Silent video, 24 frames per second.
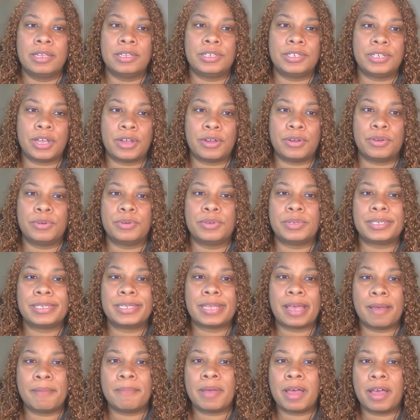So
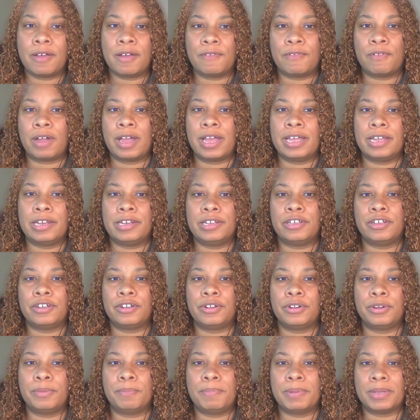some of what
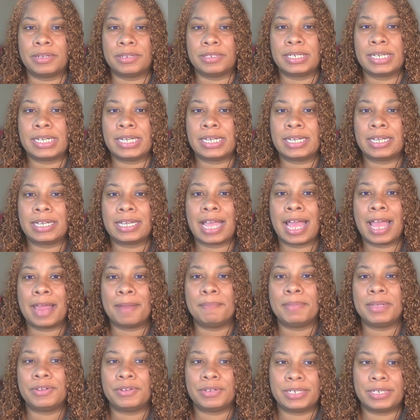you're building
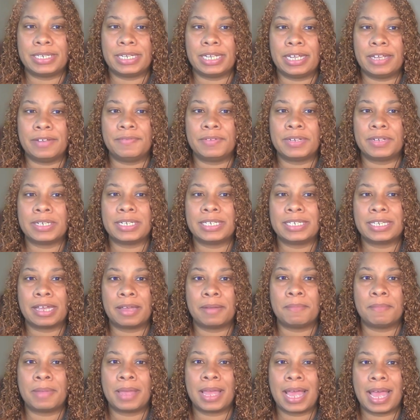can be received and
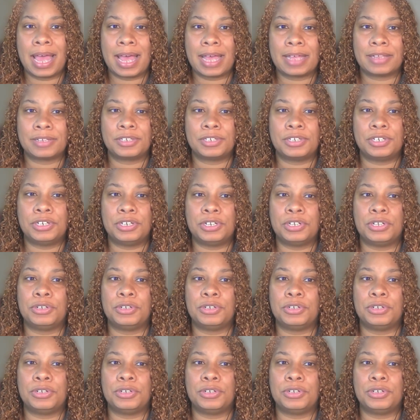some has